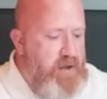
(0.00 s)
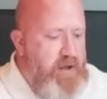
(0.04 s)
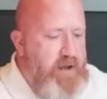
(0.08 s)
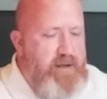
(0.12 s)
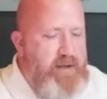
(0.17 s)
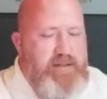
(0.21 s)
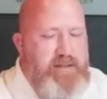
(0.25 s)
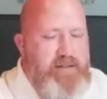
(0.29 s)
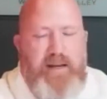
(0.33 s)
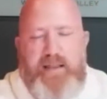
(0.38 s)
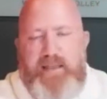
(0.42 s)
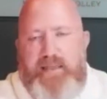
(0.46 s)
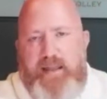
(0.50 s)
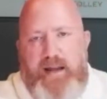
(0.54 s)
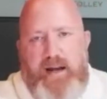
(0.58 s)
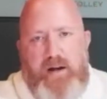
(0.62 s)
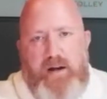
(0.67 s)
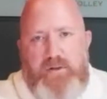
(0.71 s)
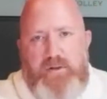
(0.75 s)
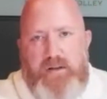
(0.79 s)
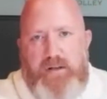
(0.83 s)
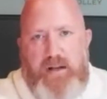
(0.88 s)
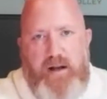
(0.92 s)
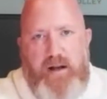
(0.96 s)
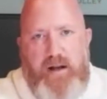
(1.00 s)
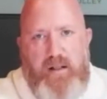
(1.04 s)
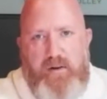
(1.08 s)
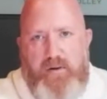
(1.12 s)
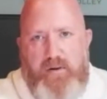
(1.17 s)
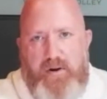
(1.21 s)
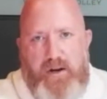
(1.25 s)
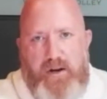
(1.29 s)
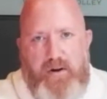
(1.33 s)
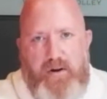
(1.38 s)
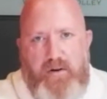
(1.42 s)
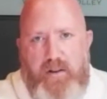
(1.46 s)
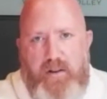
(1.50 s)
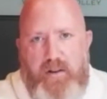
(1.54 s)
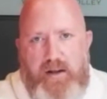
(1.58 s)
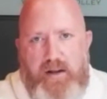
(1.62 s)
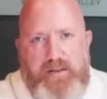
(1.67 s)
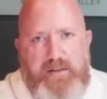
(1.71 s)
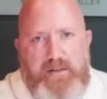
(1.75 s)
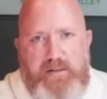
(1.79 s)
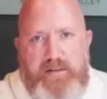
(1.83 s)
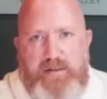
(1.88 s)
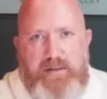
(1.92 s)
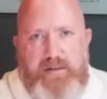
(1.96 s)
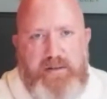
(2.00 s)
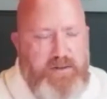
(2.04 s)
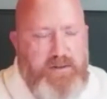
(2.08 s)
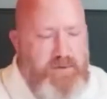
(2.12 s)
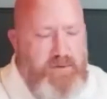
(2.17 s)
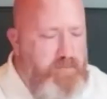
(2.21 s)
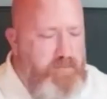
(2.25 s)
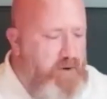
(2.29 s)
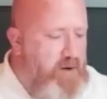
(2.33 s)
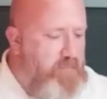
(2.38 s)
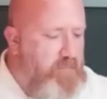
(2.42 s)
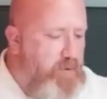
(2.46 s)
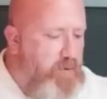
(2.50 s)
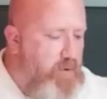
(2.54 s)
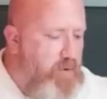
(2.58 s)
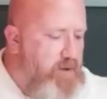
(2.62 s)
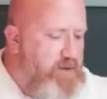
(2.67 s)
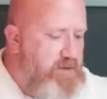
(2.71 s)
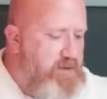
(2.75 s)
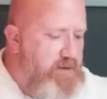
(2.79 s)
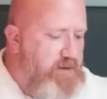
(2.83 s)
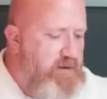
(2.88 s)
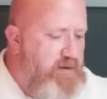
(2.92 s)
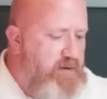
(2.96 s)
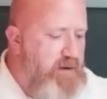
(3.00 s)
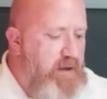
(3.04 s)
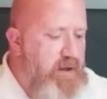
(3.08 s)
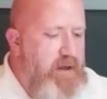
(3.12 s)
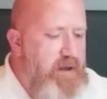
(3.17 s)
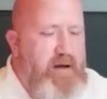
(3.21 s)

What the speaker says: a $10,000 a year license to spray poison,